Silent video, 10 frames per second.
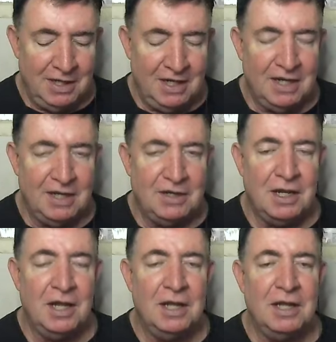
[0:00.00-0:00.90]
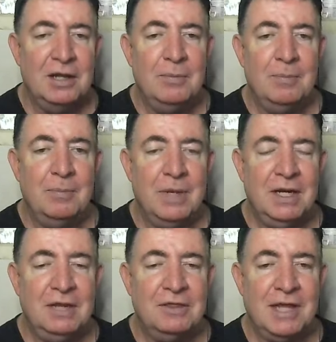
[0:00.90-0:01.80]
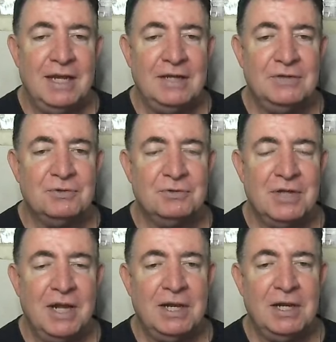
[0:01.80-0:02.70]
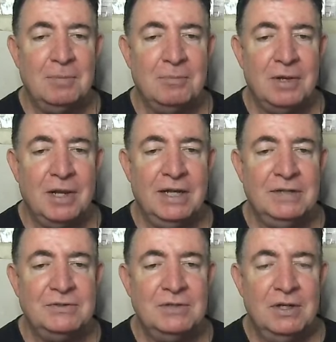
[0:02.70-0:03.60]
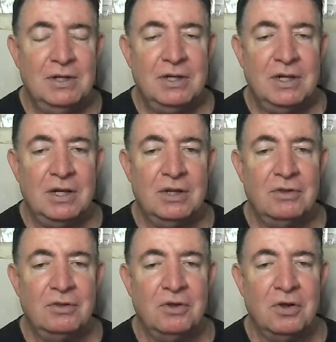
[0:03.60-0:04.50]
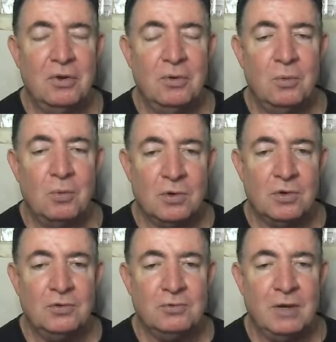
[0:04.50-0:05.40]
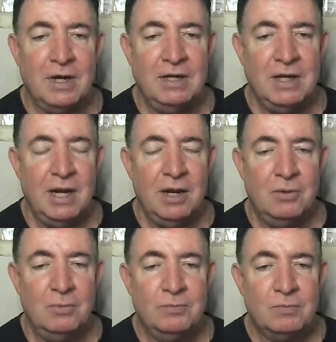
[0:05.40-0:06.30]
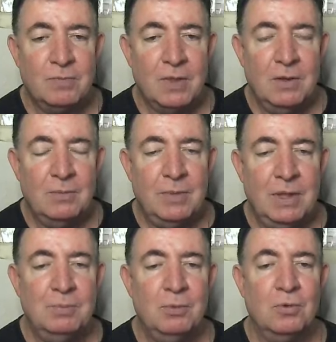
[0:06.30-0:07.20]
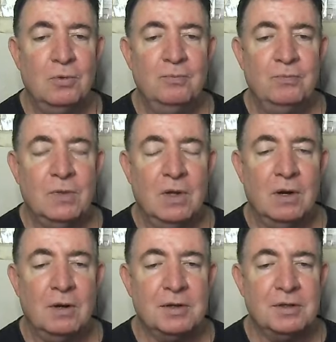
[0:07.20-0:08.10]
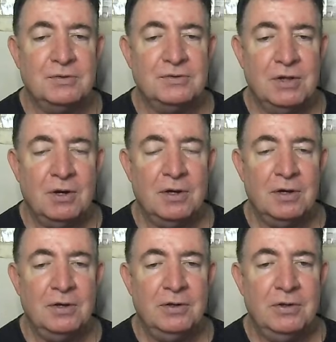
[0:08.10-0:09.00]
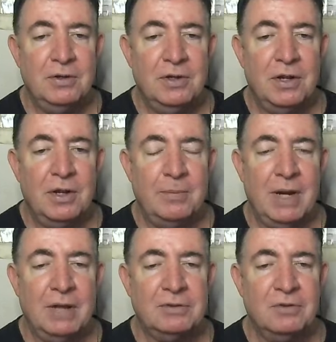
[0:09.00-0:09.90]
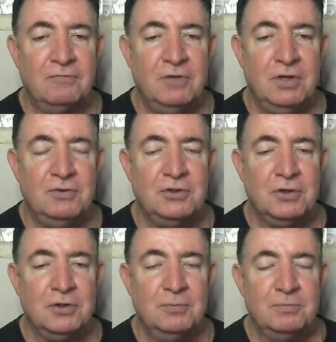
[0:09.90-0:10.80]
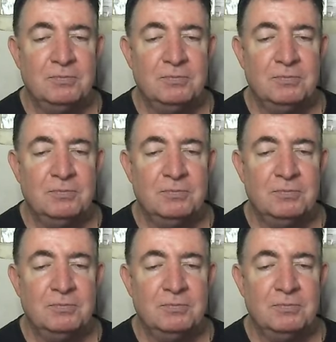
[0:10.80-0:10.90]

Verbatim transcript: And uh, many things are taking place in the world right now. People are concerned about the future.